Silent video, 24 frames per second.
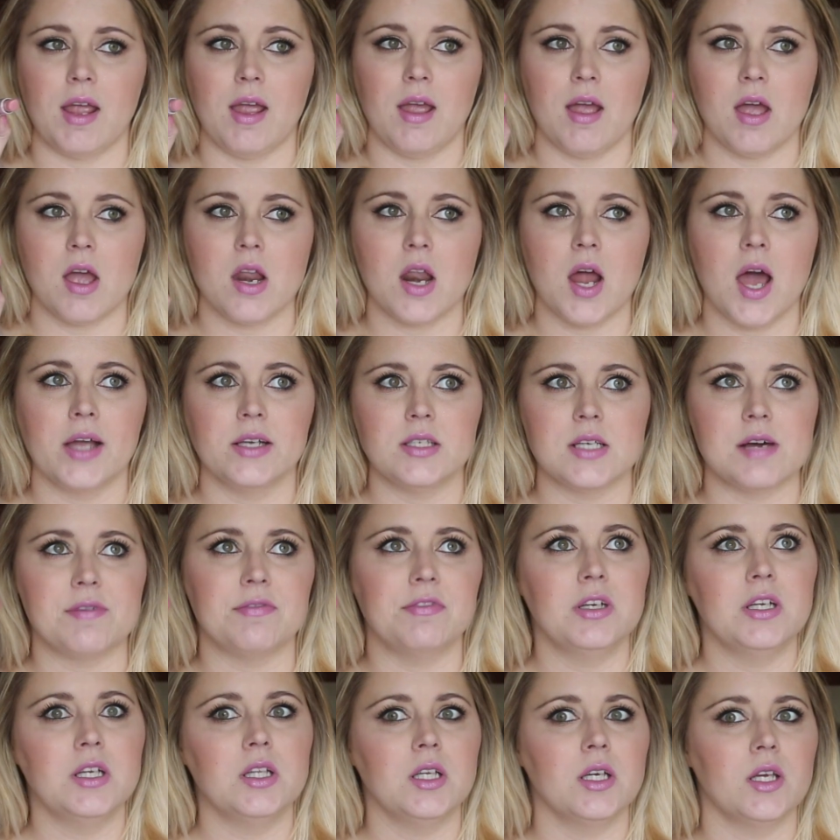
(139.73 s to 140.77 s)
and I
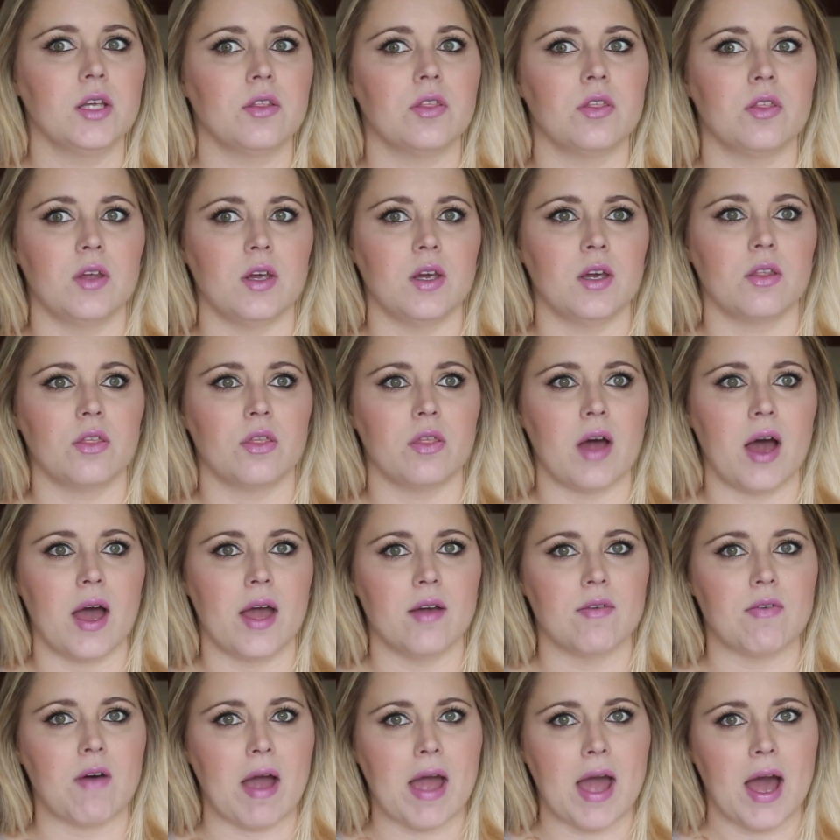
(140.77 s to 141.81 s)
definitely think
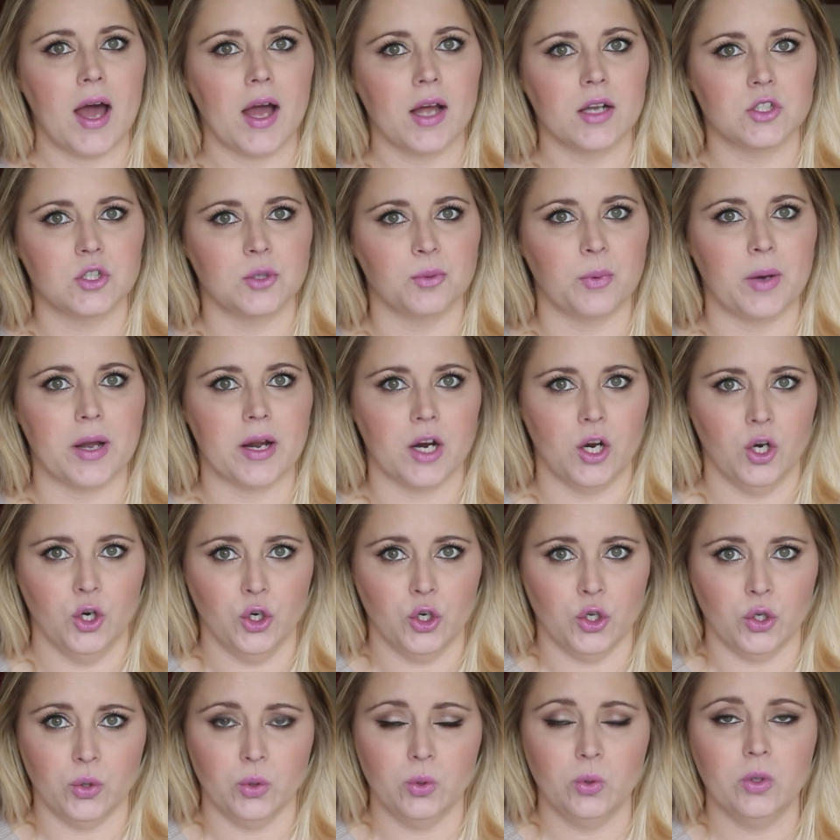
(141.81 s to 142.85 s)
that if I had to wear a
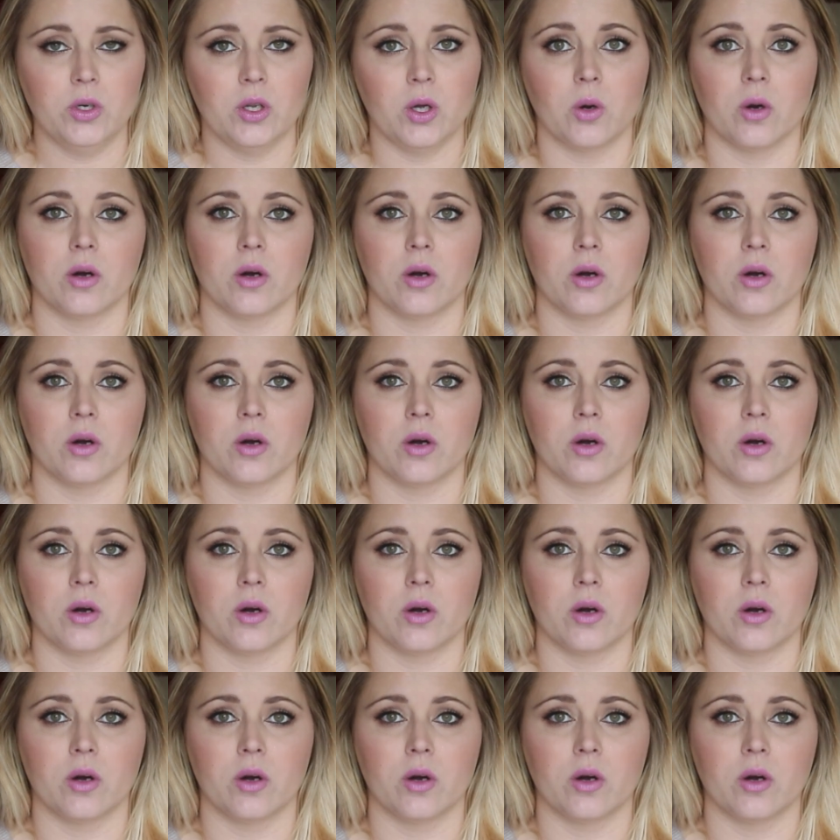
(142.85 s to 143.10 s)
nude,